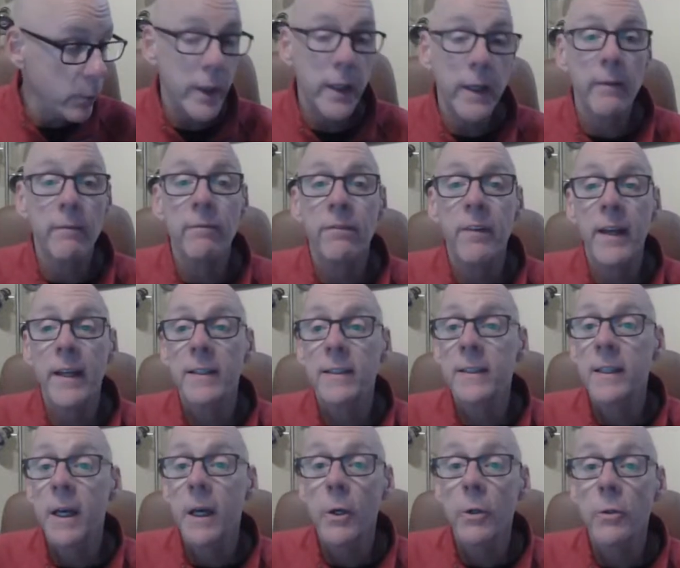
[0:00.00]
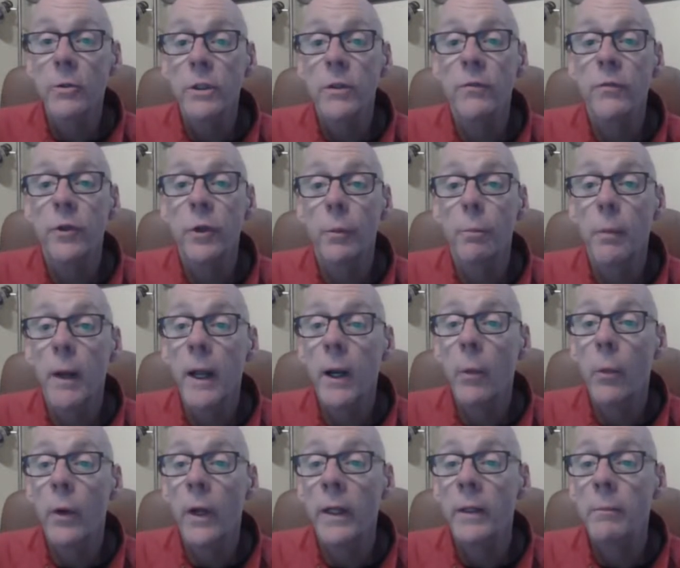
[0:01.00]
uh, we have fixed those. If
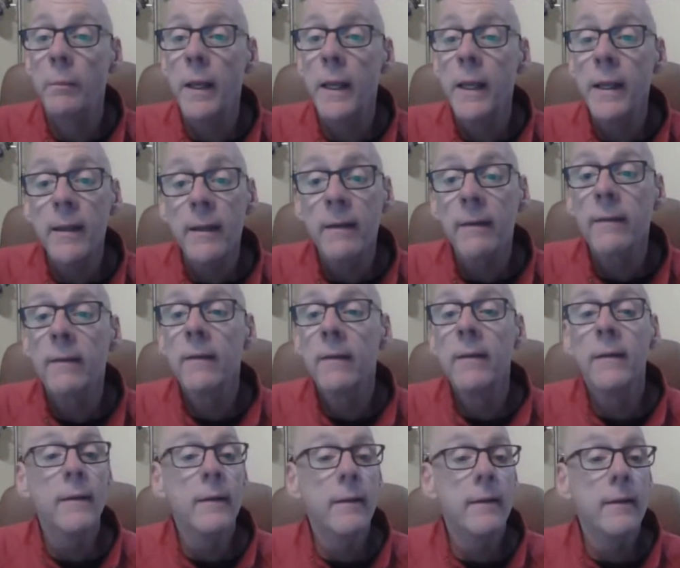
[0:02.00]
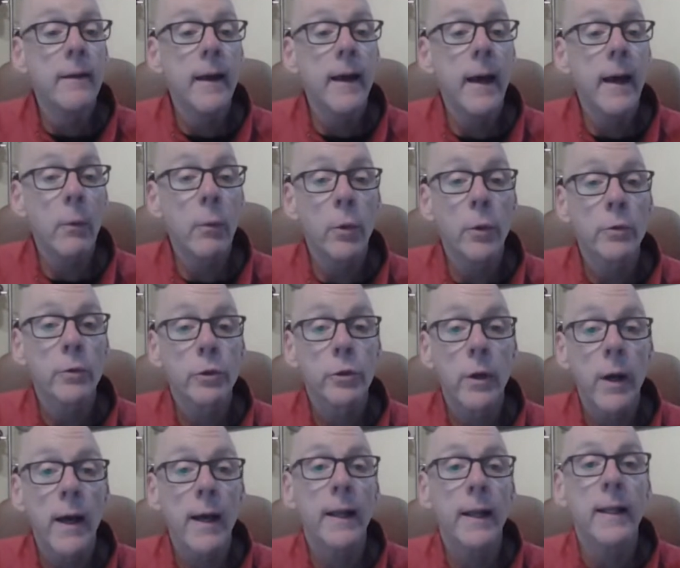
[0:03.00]
you'll bear with me, I
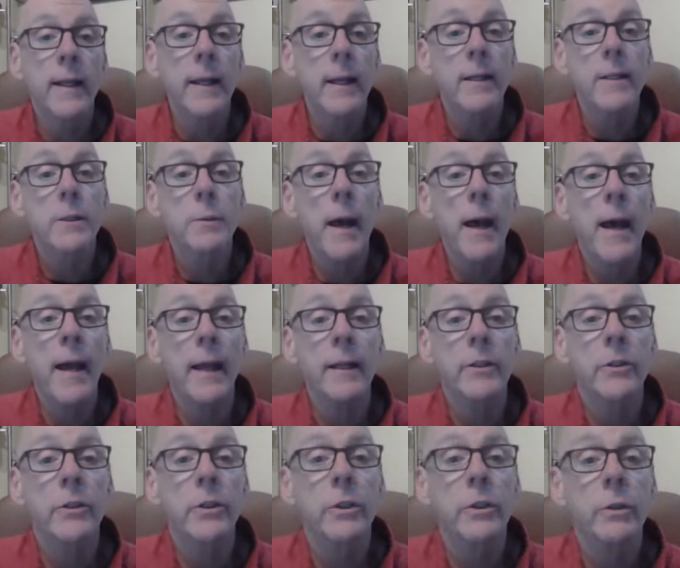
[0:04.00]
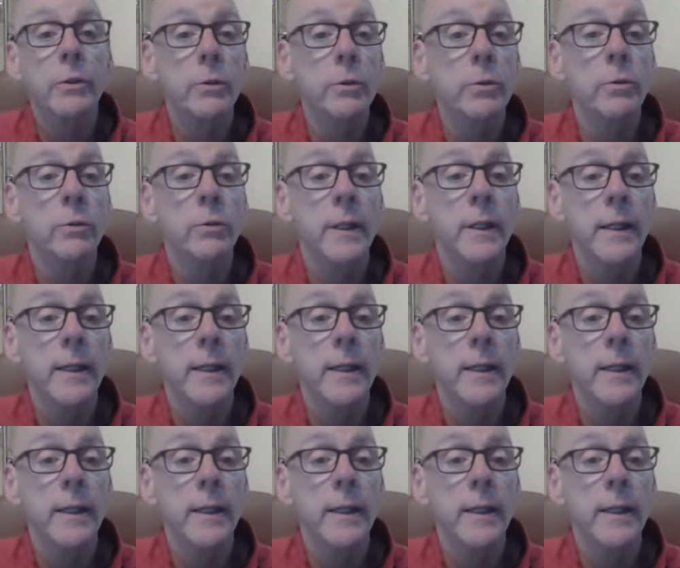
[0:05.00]
will try to get us back to